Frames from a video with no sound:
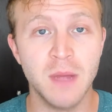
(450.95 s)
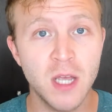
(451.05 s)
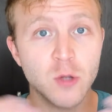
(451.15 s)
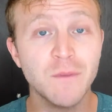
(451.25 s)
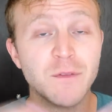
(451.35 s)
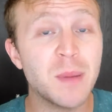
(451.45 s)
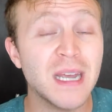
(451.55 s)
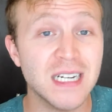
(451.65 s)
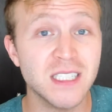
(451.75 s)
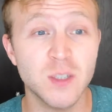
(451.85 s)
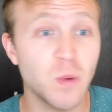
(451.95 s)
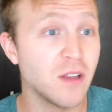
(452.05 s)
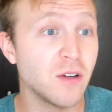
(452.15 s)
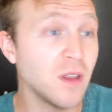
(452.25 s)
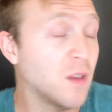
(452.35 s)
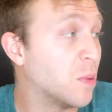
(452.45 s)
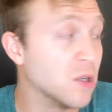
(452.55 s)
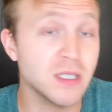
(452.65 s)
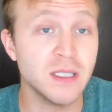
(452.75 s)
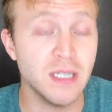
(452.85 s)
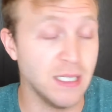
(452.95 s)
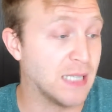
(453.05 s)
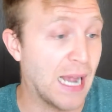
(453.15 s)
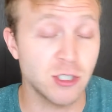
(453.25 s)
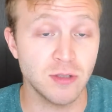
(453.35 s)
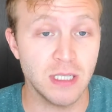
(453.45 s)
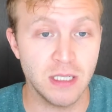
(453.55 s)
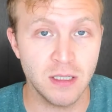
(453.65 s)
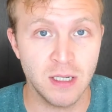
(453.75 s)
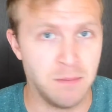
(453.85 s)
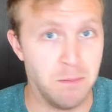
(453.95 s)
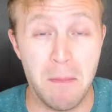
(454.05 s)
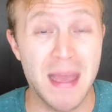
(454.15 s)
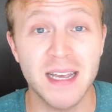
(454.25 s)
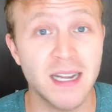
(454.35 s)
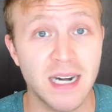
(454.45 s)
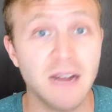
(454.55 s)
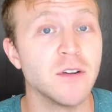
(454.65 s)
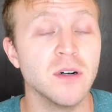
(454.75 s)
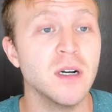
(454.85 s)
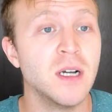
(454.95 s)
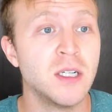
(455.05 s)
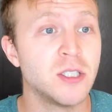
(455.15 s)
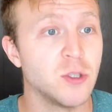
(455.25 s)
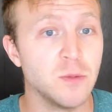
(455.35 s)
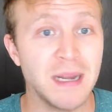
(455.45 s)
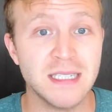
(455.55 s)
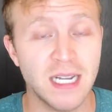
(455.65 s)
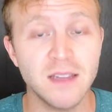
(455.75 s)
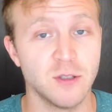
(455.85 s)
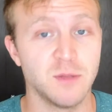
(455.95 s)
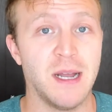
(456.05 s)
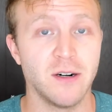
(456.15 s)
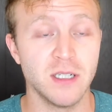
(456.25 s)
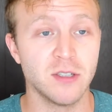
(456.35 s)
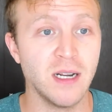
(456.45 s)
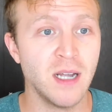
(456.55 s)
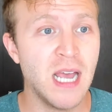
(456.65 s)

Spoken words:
you have to pay attention to whether the other person is actually making an effort to maintain those boundaries, right?